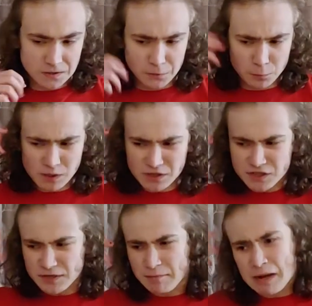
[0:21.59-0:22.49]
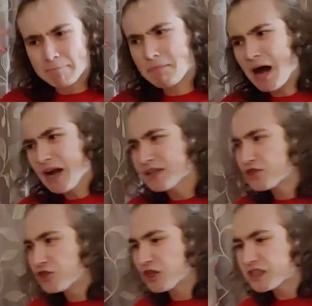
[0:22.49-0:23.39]
wheels in my
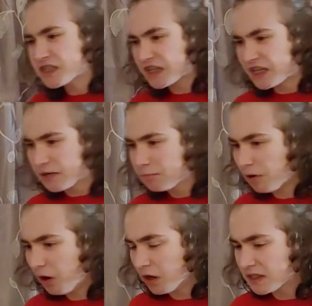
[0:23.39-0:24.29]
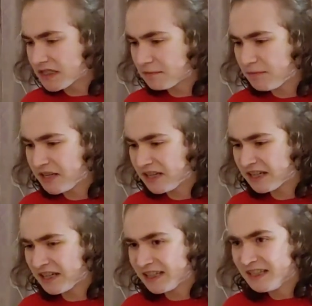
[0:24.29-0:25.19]
mind just keep on
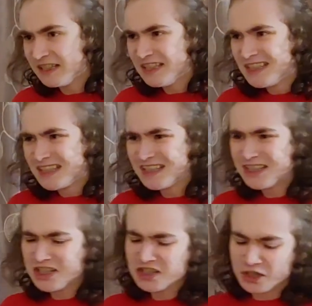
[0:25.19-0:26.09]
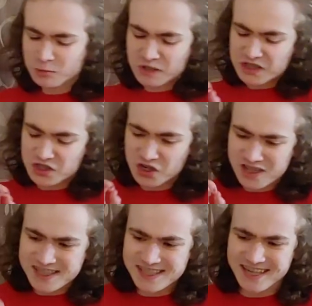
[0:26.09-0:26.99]
spinning. Another
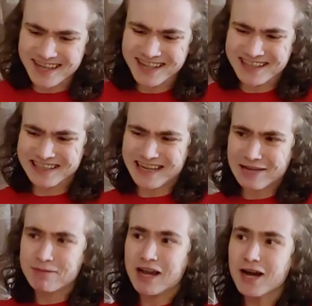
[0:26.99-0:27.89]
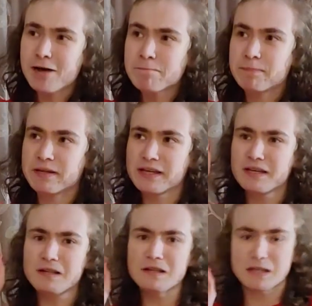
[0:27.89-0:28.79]
exhausting climb
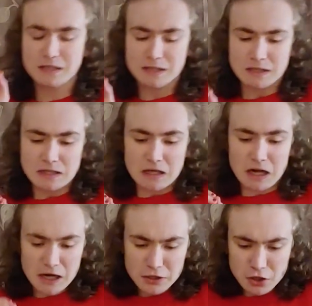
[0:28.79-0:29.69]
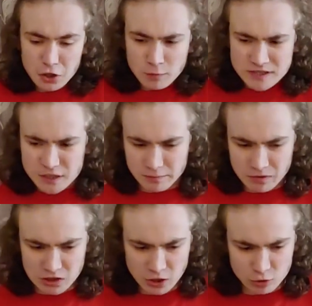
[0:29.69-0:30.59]
uphill. I always come
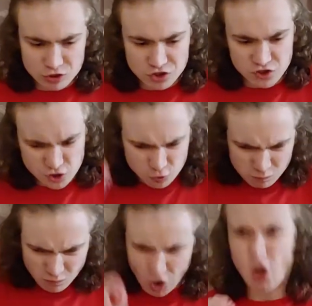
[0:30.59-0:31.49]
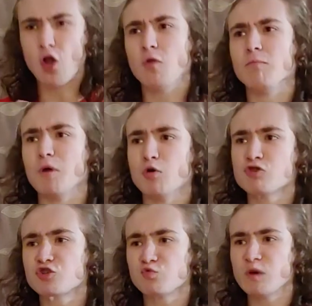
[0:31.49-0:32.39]
close to
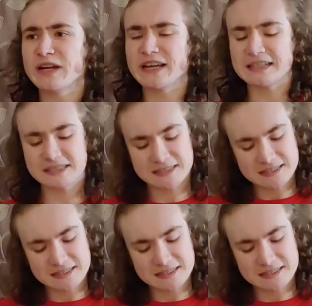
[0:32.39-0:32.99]
almost winning,